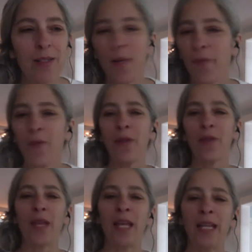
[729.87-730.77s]
different
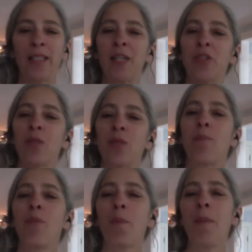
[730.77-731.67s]
things that just
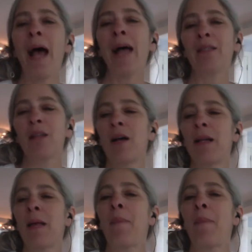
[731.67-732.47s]
were passed on and